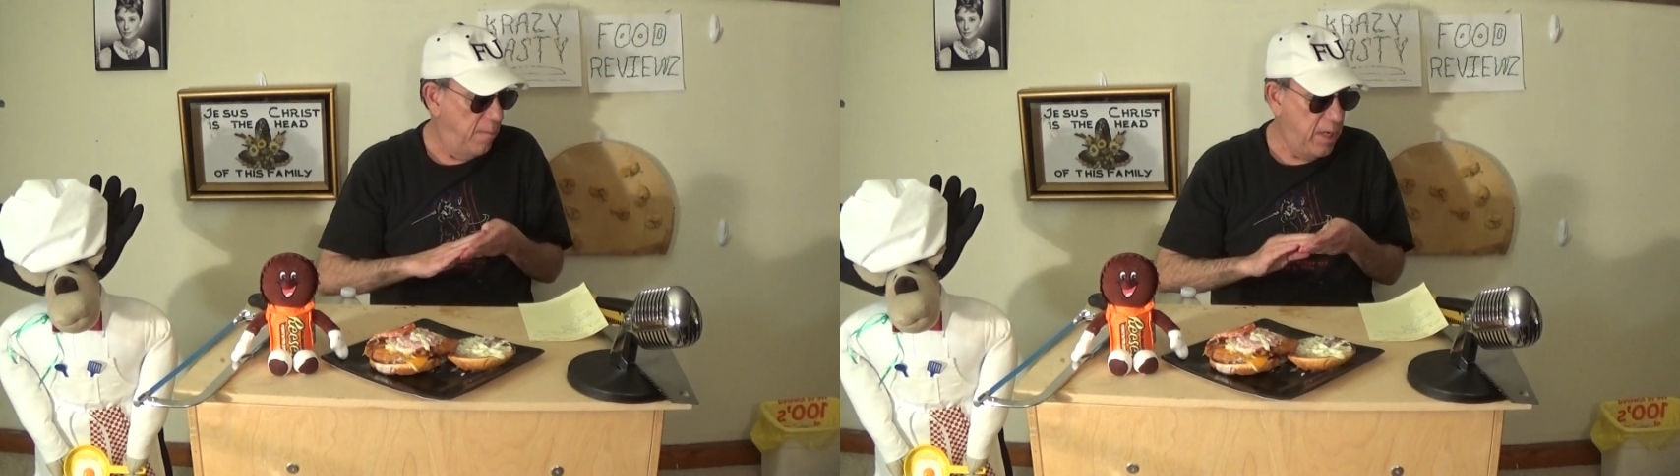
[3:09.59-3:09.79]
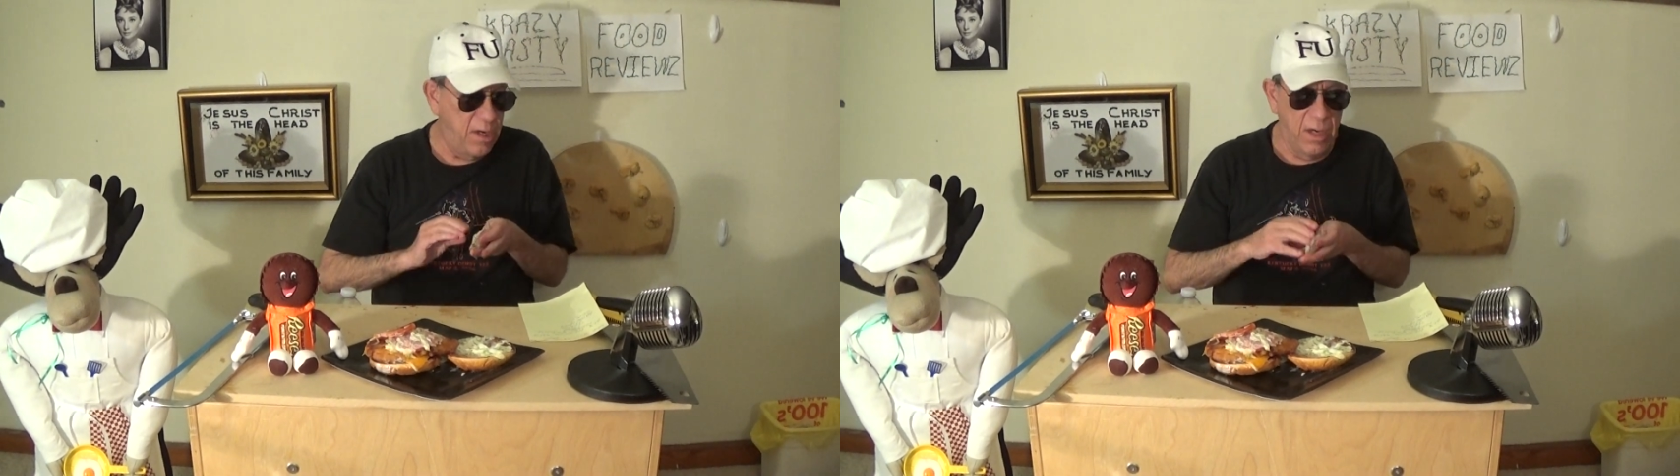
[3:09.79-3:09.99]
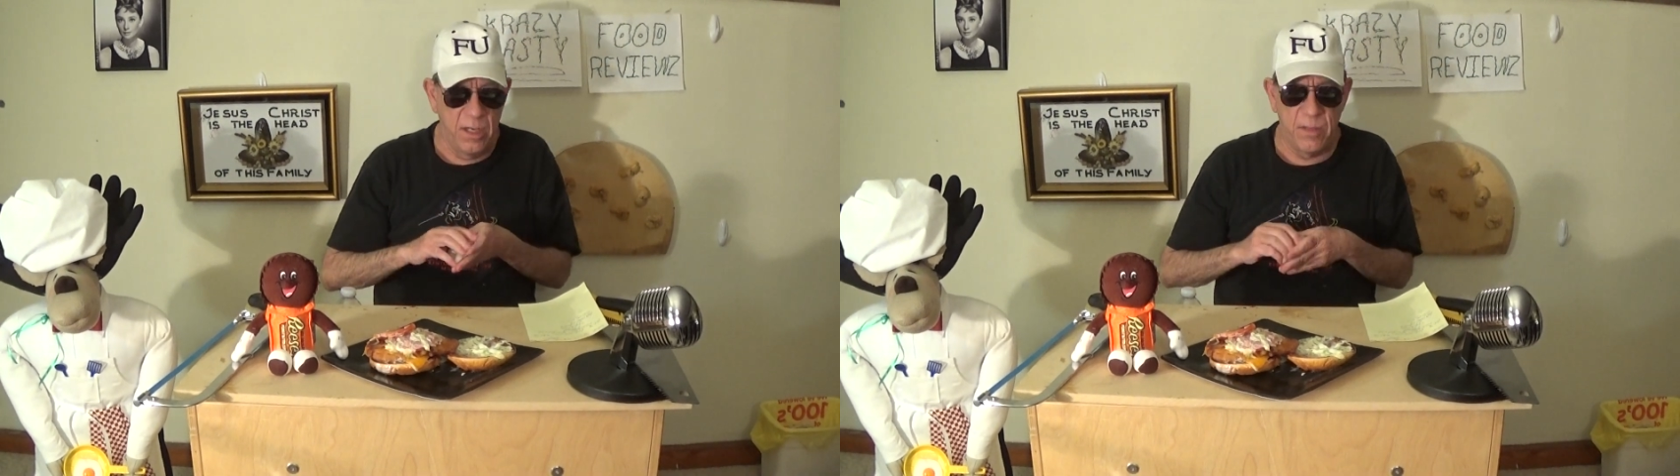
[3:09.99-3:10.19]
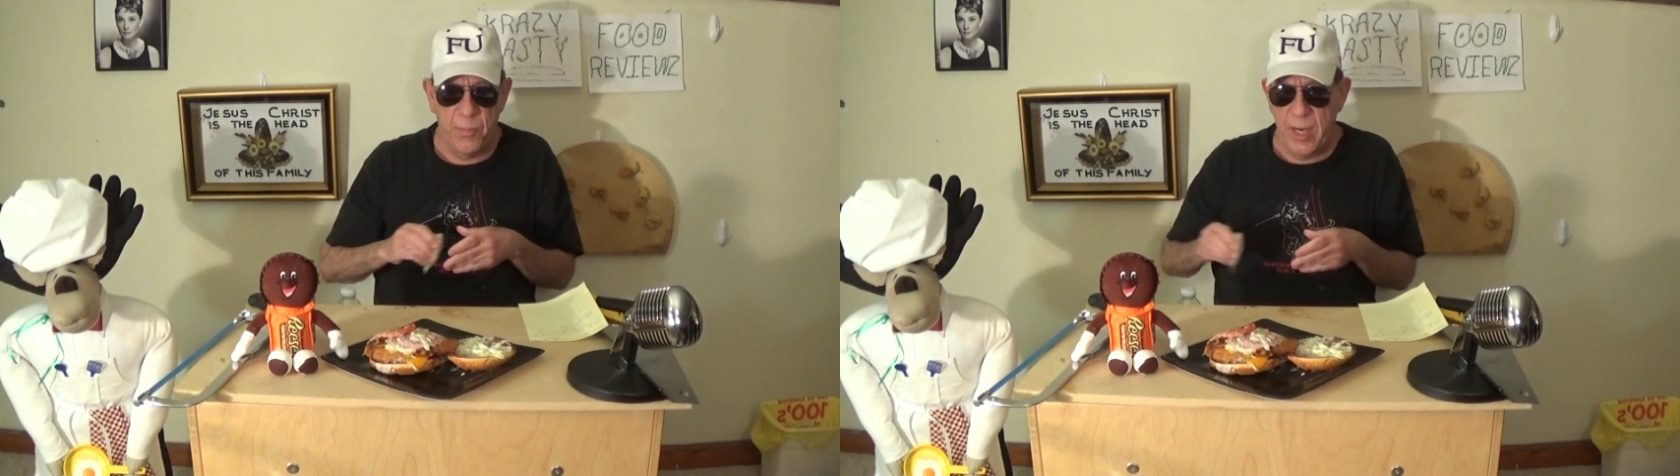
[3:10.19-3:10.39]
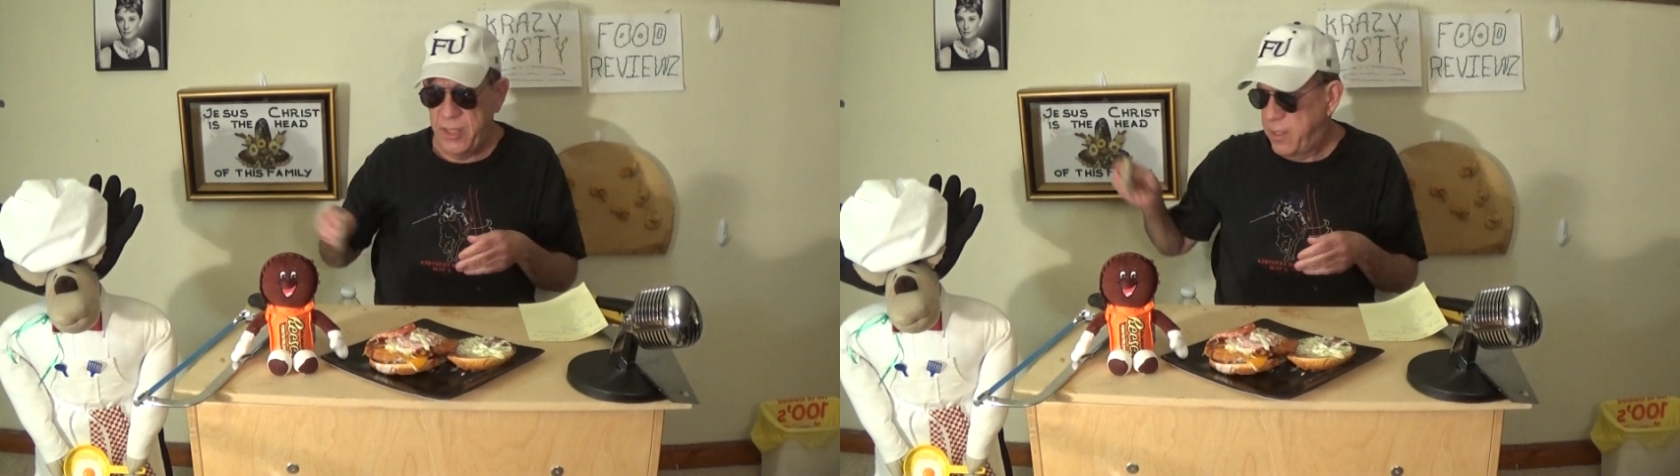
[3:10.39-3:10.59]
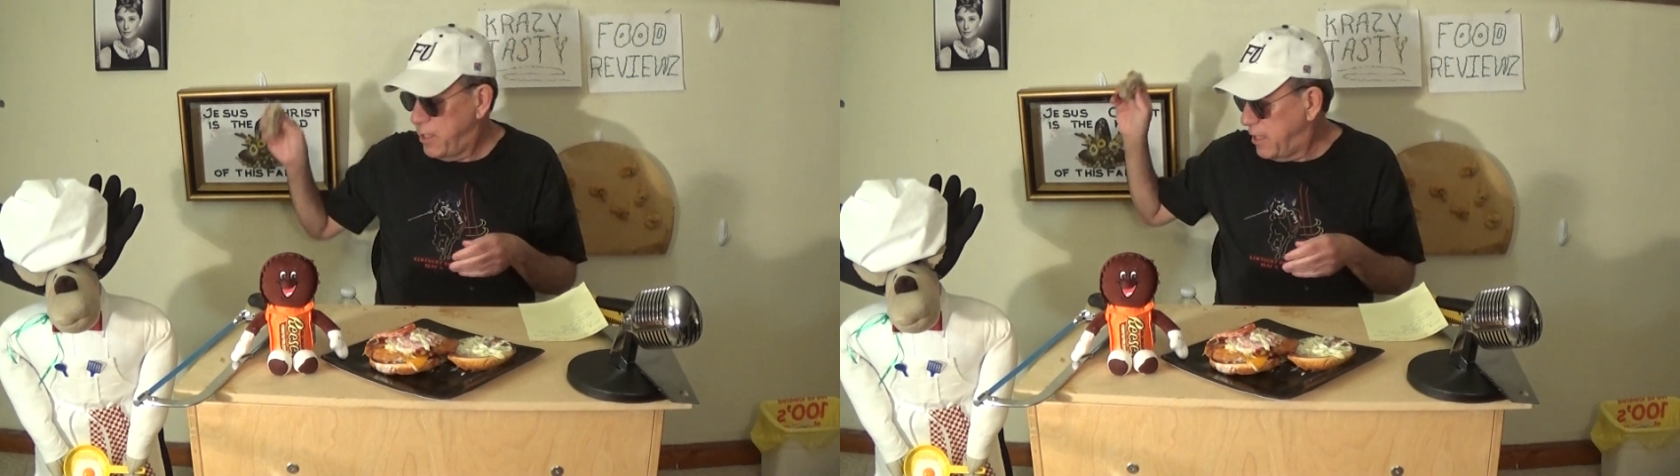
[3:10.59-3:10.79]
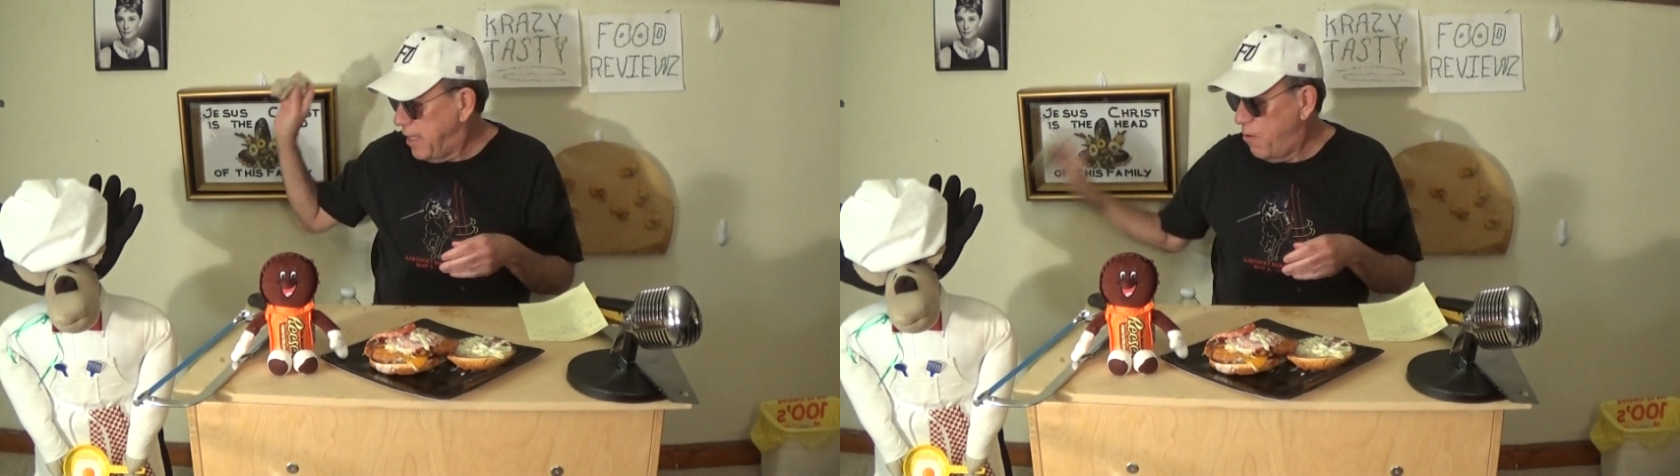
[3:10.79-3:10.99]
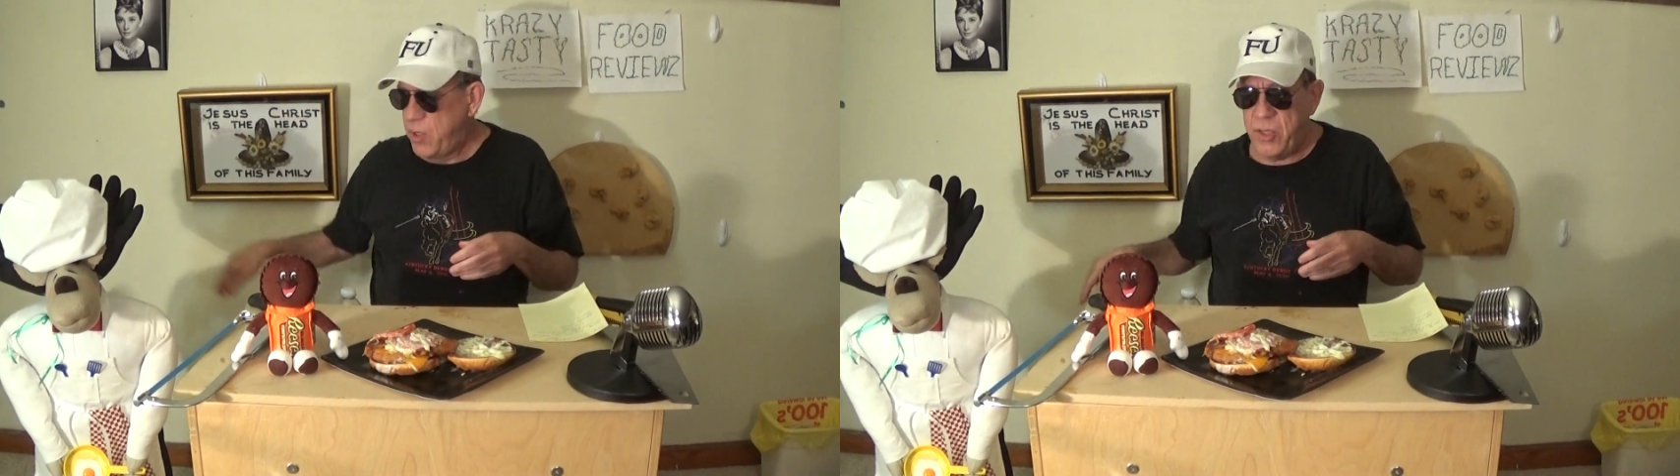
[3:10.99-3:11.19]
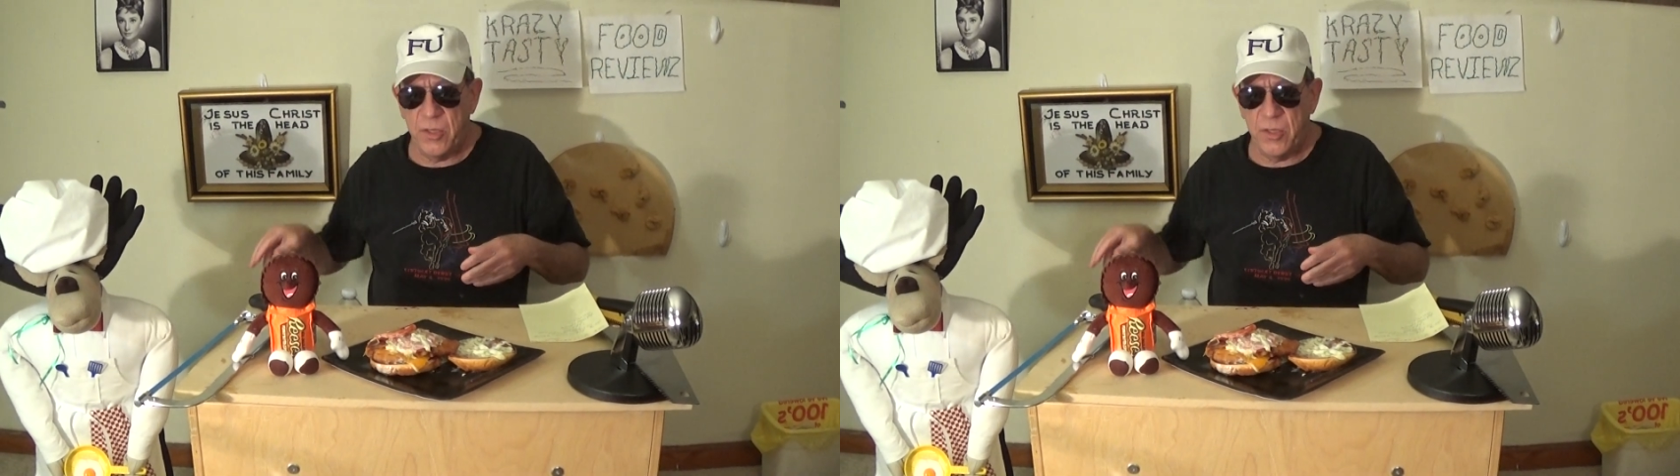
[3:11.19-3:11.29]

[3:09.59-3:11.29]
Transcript: because the price of the sandwiches